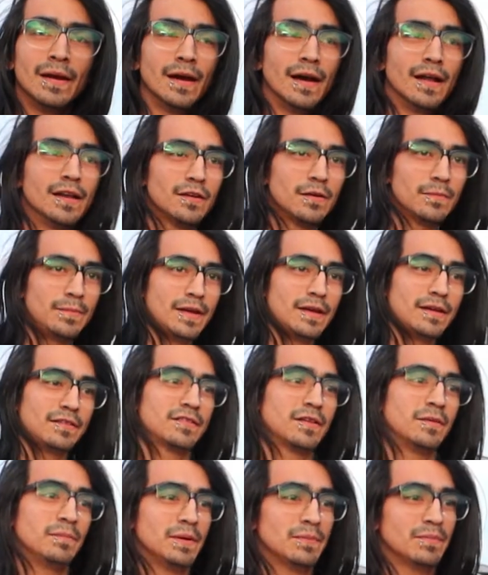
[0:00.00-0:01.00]
A little bit.
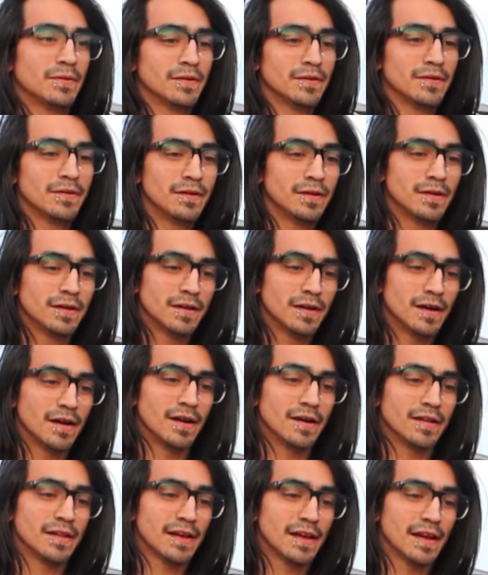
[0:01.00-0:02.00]
Some right. people,
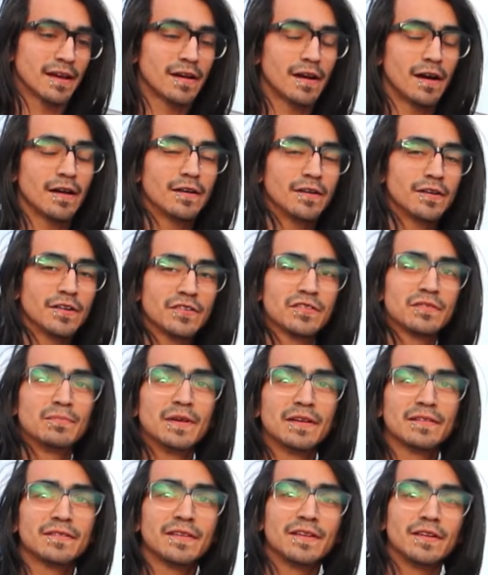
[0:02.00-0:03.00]
uh, they get caught on their
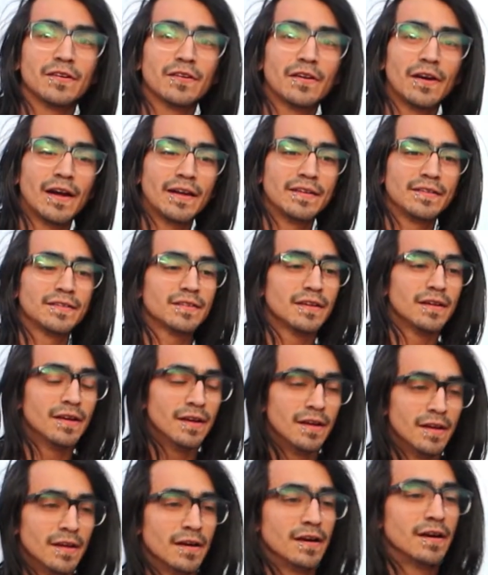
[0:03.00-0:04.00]
smiths and their grinds.
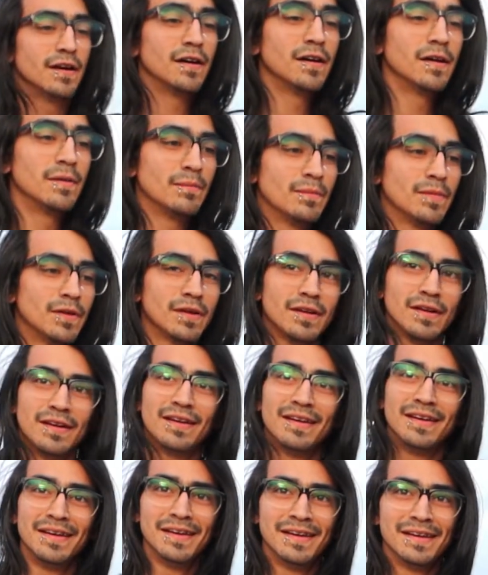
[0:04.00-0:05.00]
Exactly, dude. Um, That's what I
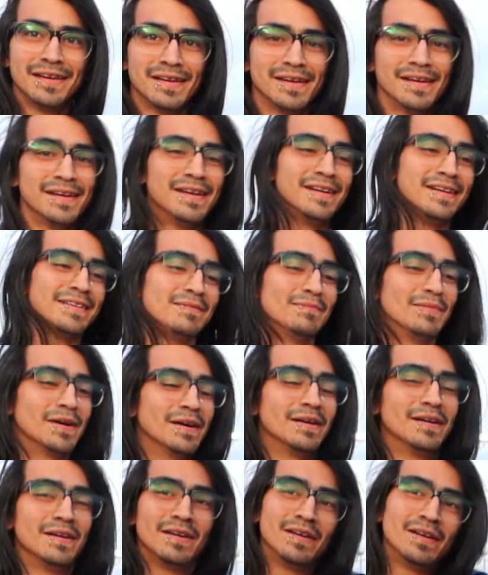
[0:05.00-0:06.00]
was saying. That's what I
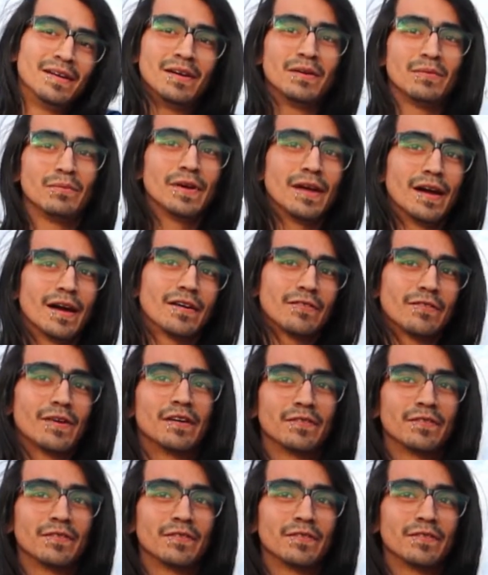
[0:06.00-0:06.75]
explained in yeah, the beginning.